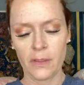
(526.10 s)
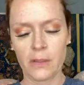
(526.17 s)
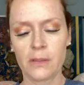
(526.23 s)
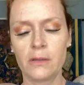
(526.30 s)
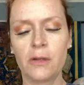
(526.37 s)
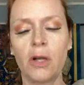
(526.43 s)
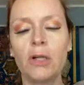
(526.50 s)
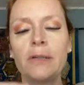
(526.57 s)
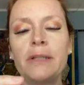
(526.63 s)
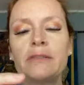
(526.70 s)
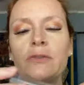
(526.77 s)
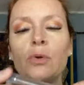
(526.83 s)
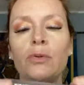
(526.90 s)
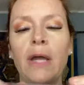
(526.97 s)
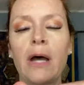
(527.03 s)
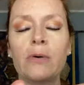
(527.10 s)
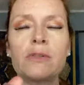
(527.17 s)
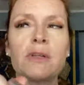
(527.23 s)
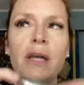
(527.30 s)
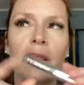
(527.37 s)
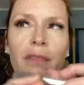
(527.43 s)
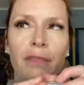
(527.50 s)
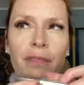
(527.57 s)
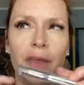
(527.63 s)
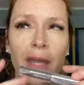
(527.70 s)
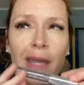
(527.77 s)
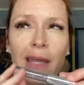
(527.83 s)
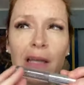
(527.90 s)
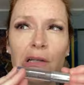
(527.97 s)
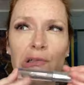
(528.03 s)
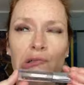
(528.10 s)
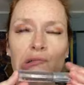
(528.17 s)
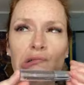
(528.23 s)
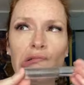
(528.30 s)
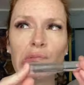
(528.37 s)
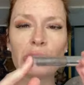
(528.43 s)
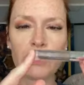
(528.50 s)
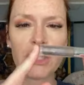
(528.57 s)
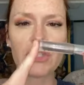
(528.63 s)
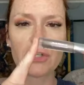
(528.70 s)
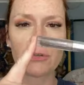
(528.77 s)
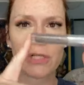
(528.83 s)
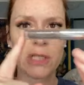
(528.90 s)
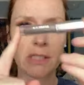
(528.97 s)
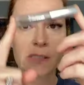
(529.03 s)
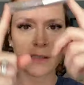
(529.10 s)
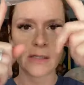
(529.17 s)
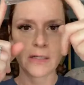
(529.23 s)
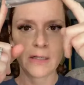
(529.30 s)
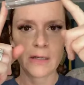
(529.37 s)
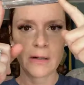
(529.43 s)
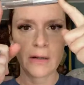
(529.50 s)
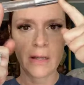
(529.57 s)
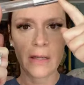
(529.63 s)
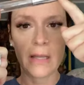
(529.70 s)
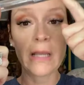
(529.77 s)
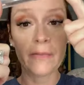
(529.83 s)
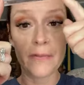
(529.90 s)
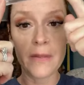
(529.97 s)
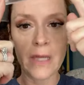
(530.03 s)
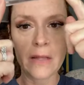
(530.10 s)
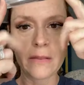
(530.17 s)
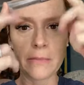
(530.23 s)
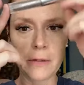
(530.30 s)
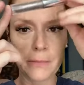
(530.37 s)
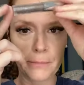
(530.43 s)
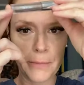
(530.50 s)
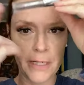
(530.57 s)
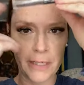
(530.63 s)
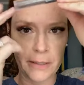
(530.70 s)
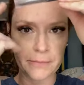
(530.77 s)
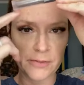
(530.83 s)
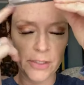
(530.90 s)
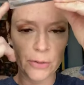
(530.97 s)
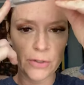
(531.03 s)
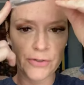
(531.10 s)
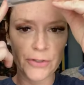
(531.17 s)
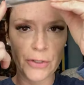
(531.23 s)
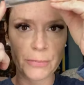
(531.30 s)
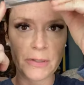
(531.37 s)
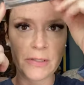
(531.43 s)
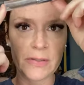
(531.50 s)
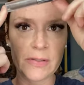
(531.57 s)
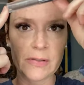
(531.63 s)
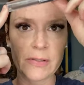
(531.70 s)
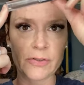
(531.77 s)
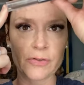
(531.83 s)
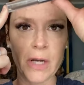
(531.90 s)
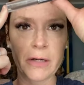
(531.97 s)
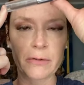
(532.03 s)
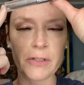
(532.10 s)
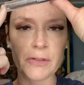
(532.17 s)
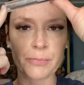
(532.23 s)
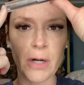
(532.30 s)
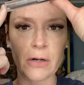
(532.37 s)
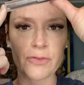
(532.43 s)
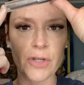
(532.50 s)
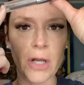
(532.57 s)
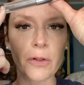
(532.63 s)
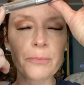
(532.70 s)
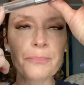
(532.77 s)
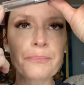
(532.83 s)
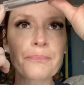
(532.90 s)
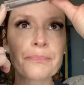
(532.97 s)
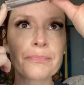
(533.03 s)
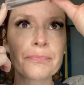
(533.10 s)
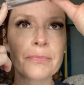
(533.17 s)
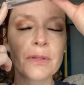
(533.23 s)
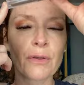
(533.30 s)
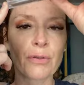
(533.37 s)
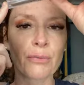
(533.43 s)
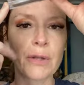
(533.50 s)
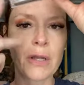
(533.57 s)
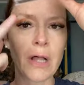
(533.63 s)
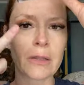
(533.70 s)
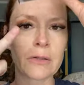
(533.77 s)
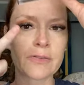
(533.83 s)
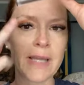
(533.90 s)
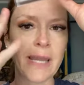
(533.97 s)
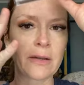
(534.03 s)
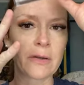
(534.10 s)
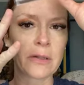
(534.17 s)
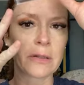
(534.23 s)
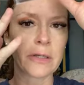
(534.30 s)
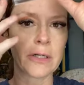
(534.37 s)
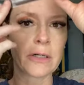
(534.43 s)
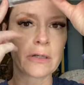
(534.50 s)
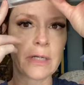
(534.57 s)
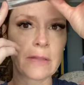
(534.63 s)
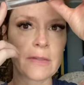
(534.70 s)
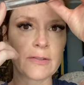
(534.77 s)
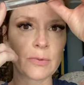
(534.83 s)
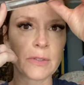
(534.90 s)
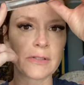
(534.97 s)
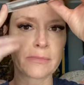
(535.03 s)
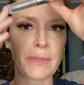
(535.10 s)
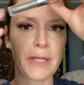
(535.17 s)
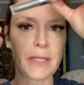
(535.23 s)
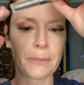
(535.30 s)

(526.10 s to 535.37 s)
Currently sold out, I think, pretty sure it is, in, in the medium 02, but this is the Strike Rich Brow Gel. Three colors and a clear, and this one is medium